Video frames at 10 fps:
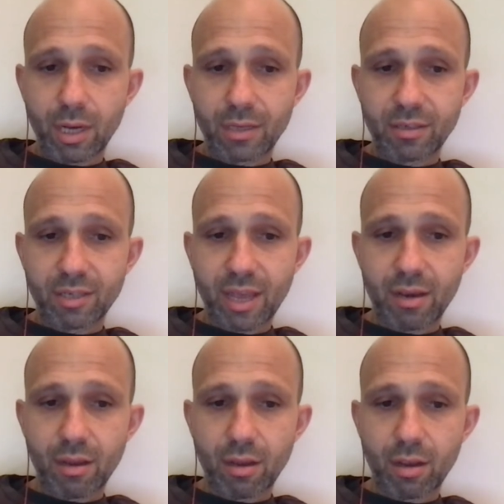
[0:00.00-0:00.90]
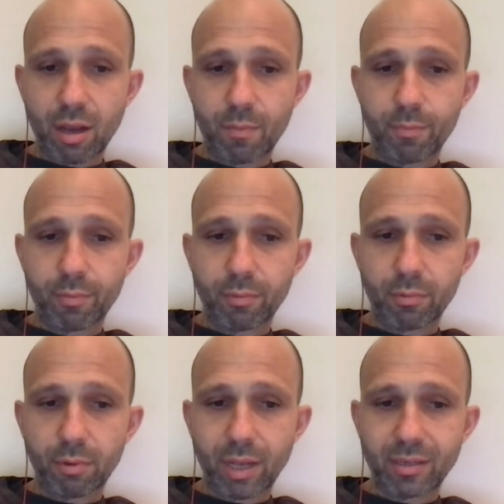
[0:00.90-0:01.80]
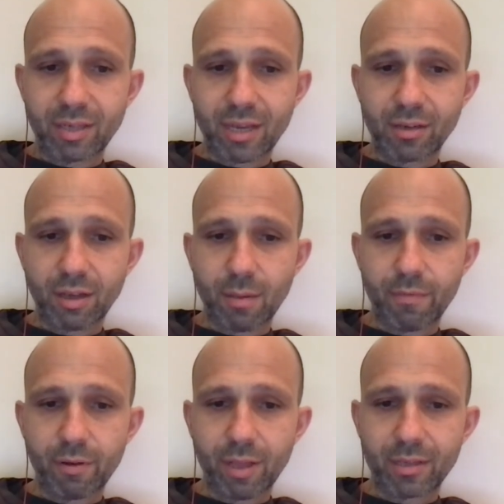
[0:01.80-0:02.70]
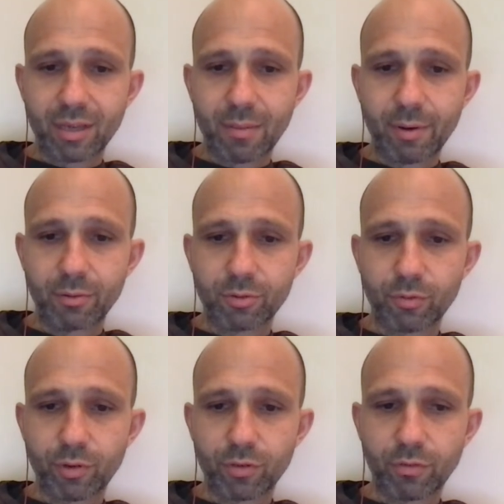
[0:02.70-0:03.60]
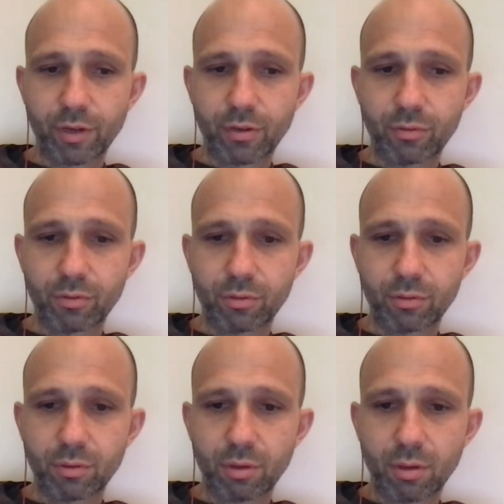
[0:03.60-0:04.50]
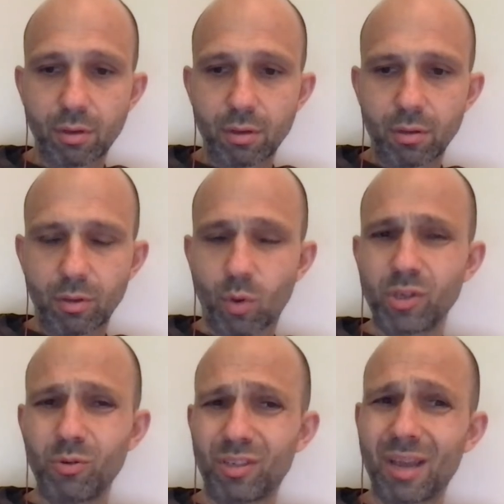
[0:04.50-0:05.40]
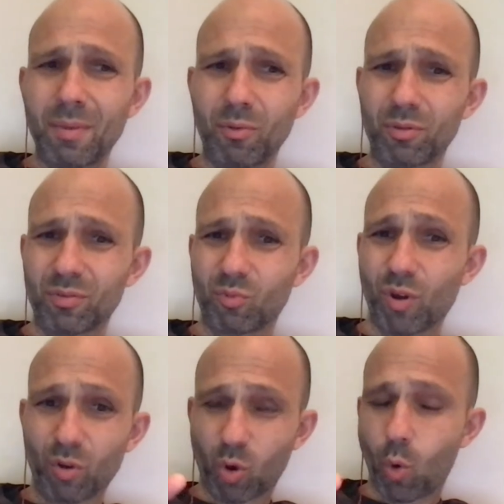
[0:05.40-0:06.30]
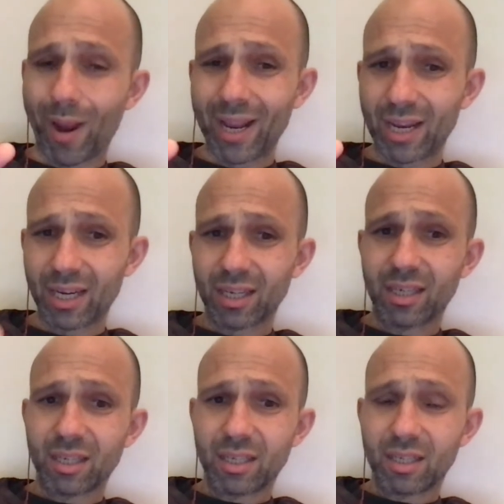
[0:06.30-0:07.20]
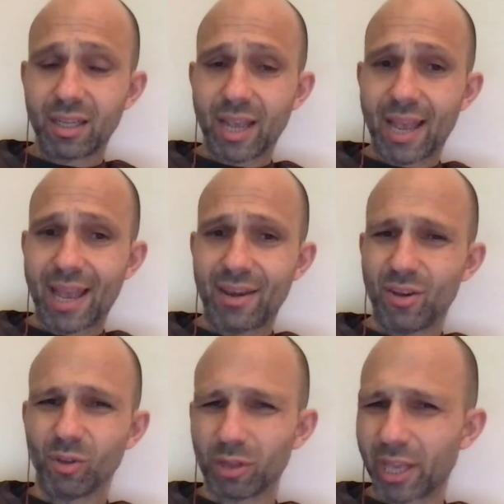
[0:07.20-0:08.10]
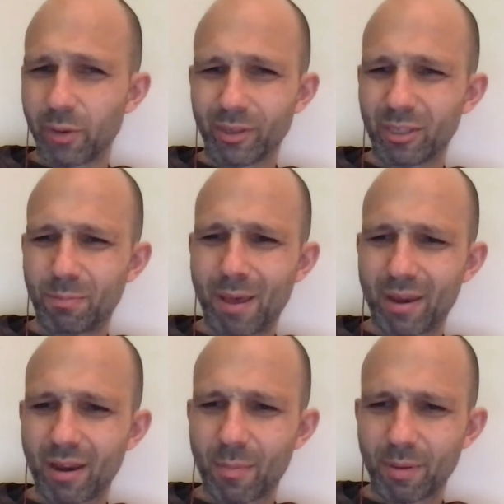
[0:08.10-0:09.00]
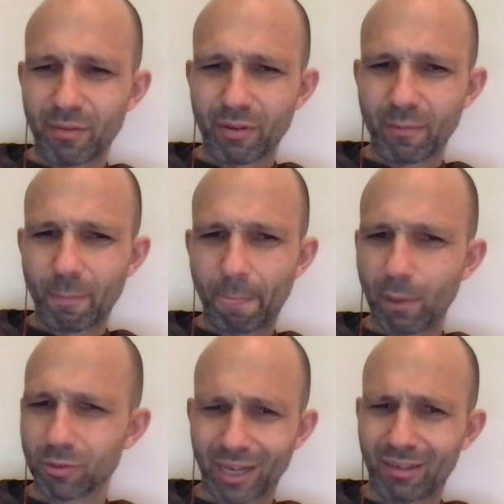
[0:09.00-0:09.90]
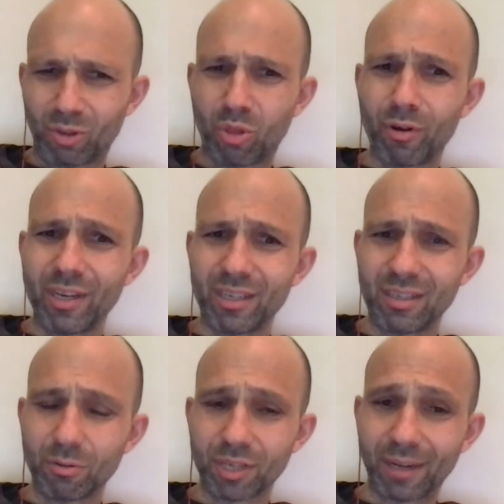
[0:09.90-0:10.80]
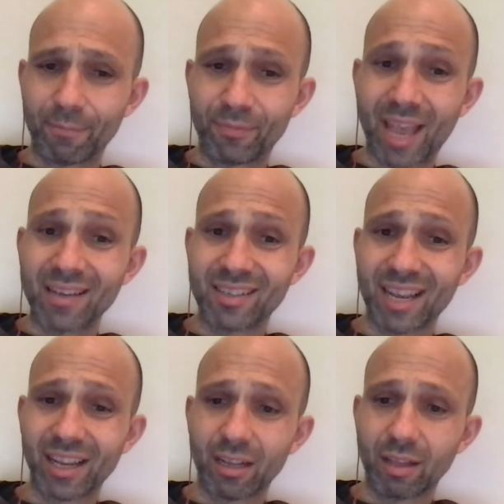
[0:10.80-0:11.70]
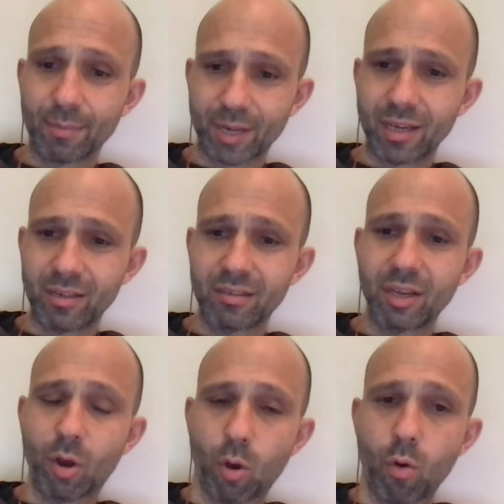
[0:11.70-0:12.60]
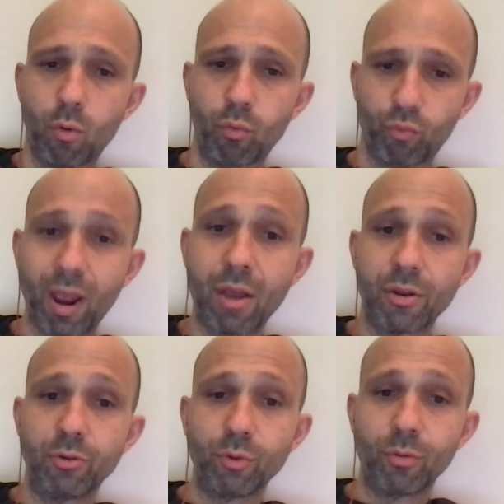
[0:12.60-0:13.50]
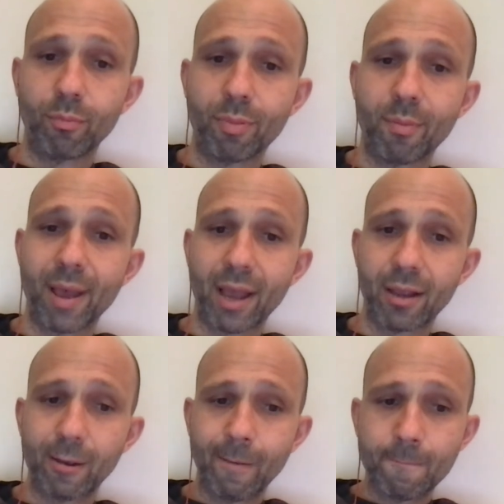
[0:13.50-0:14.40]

I set a cup. I sent a cup video last time, but it was original video. The ones you sent me was real quick, and you looked like you had sped it up even. It was like 30, it was like 10 second clips. I need to see a whole round you doing the bag.